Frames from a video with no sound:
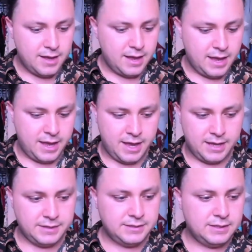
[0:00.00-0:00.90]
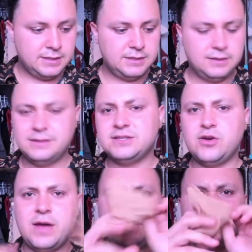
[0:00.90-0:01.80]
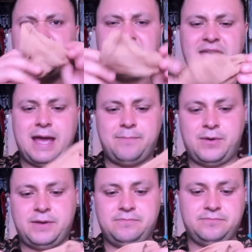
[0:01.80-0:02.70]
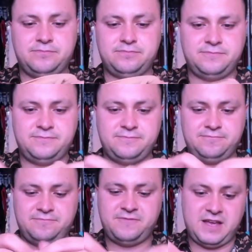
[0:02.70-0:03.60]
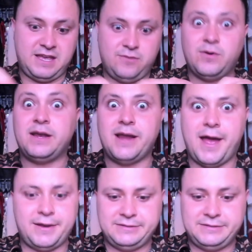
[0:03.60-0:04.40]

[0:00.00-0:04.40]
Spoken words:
And let's go ahead and put the cap on. Fuck it, why not?